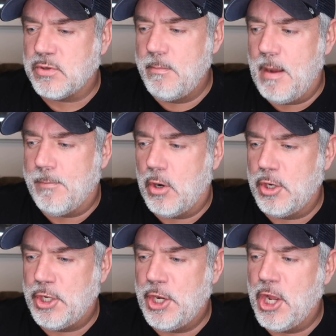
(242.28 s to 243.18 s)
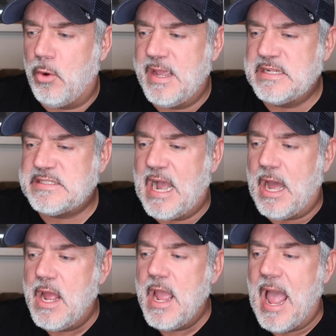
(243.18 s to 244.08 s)
to remember, you know, is
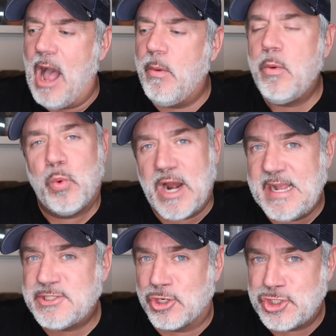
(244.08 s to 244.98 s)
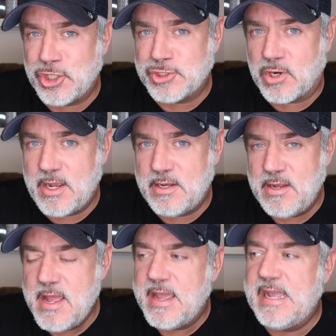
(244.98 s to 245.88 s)
that how we raise our
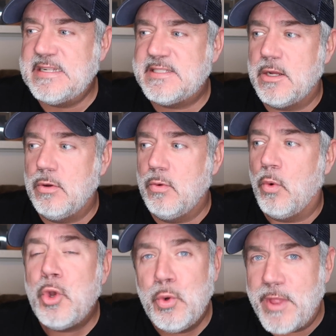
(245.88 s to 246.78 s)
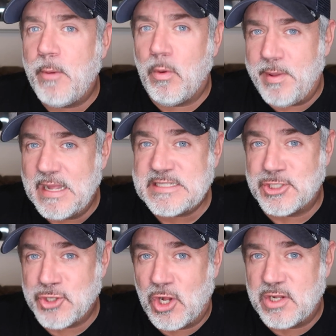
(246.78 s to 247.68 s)
children is who they will be as
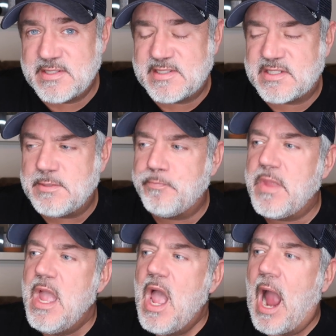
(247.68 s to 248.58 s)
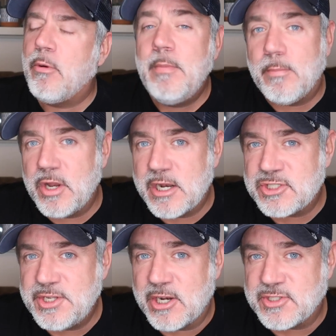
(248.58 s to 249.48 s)
adults. I remember
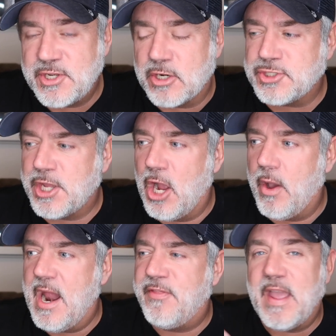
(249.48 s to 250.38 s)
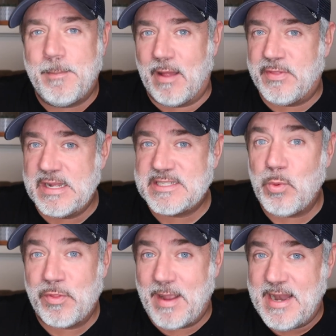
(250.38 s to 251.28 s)
years and years and years ago, and I think about this
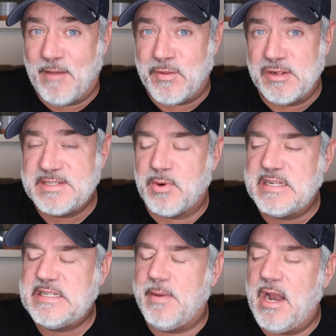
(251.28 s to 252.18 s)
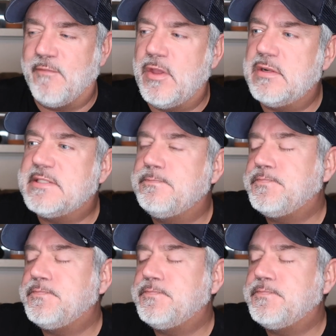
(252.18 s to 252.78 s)
with my nephews when I see my nephews,